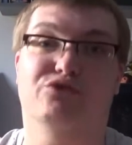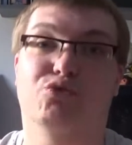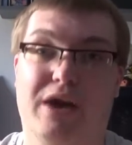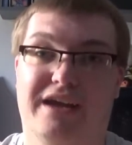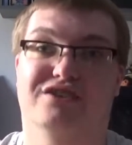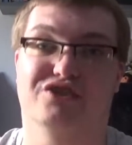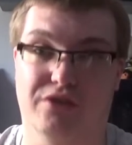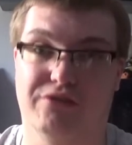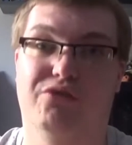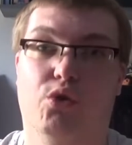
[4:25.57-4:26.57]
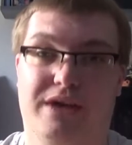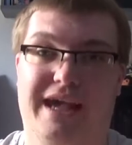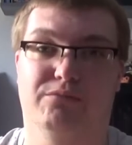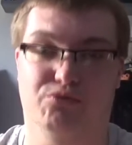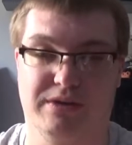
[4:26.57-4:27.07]
to wait until the full
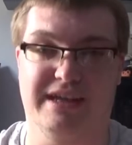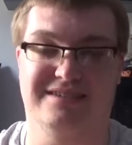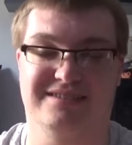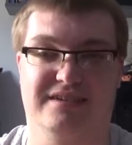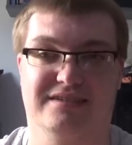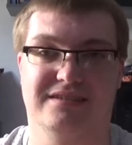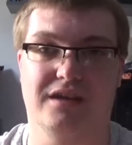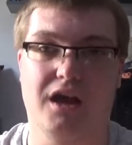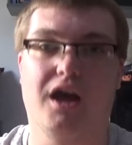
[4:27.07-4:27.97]
game's releases.